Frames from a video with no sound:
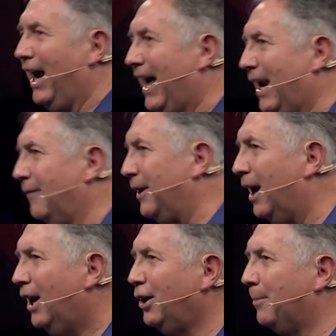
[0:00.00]
ahead of you,
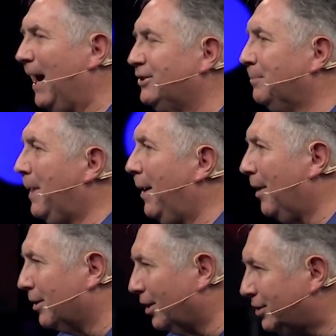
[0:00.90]
your best
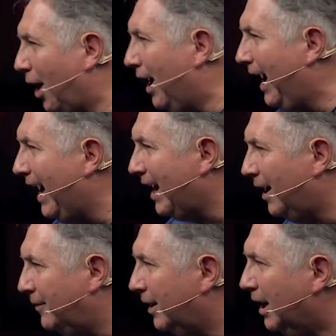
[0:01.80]
miracles are ahead
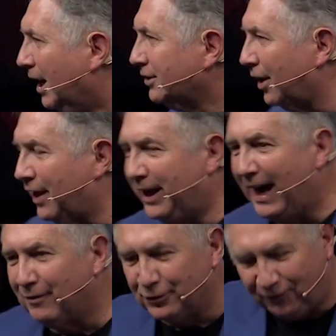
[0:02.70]
of you. So the
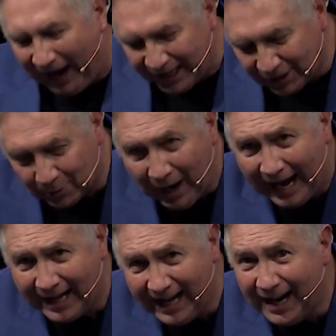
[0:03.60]
devil's fighting you
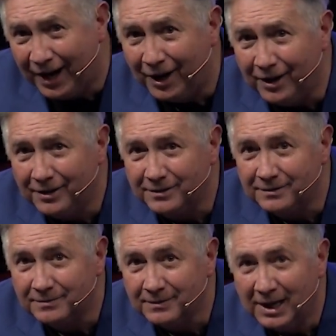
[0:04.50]
right here.
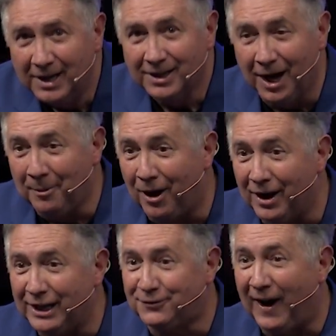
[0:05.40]
Come on,
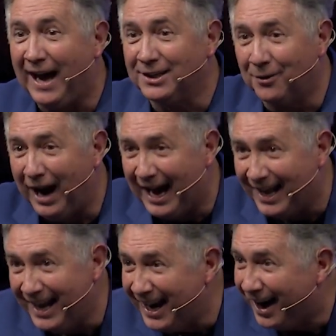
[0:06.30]
he's fighting you right
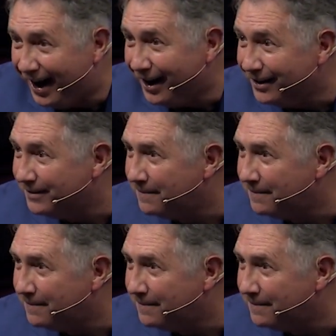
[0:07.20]
here.